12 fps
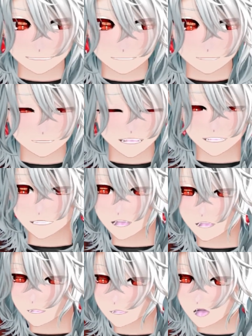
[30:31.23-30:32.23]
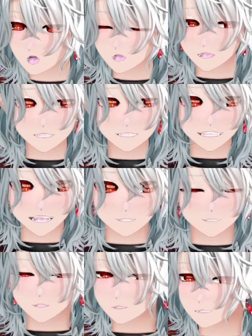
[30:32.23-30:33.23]
Because I'm sure it's an
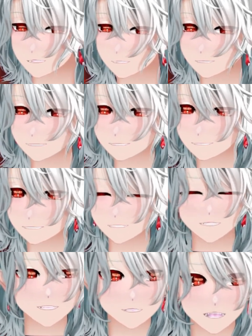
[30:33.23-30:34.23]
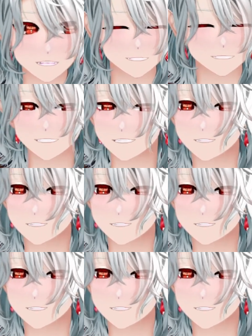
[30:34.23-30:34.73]
actual maze. And he spent the time to